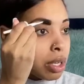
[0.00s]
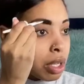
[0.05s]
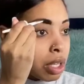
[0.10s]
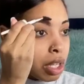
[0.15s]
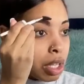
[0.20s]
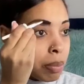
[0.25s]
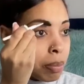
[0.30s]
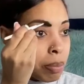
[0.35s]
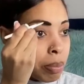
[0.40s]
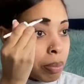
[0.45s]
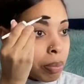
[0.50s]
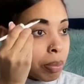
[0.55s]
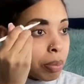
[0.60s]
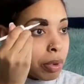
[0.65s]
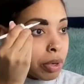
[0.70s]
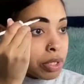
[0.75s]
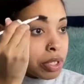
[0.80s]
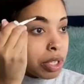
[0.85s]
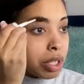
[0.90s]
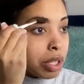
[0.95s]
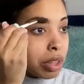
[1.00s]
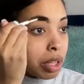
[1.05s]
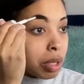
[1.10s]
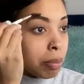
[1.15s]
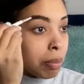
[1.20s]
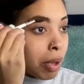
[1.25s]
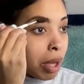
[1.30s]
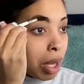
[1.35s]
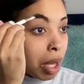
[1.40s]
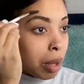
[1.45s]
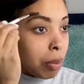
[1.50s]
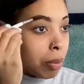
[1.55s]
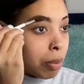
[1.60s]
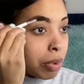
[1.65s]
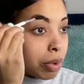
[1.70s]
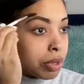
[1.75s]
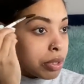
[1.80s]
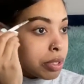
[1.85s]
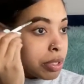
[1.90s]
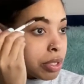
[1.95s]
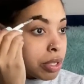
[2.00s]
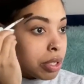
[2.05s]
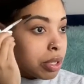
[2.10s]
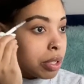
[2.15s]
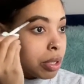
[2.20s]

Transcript: keep brushing them upwards.